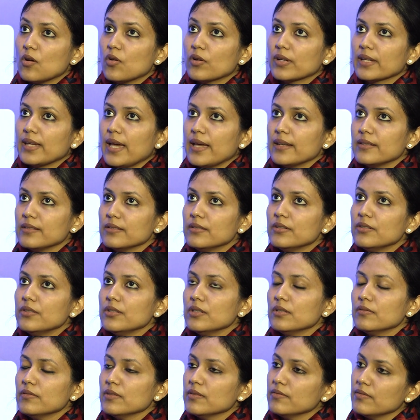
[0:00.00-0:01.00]
or
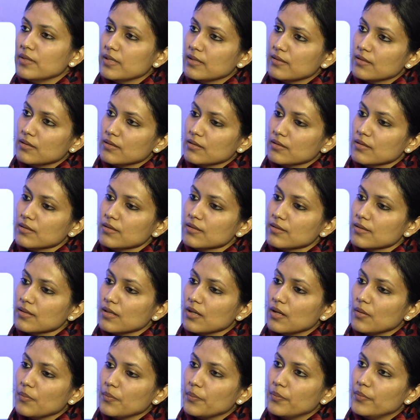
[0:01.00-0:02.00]
category of investors,
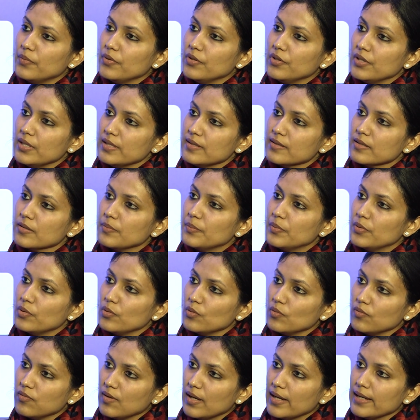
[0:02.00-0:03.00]
risk
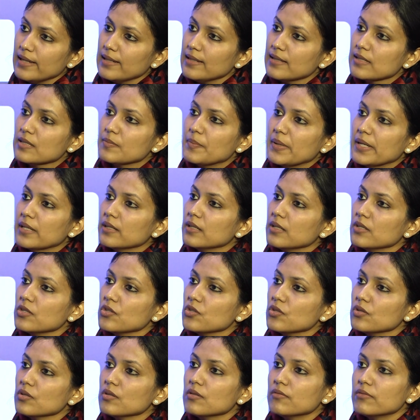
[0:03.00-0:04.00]
profile,
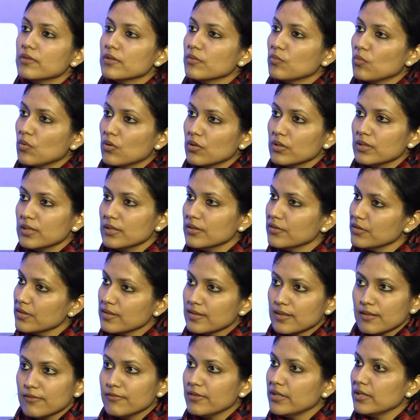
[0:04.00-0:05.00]
expectation of reward and
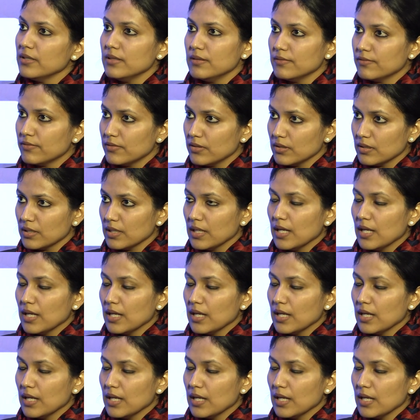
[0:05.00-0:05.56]
risk are very different.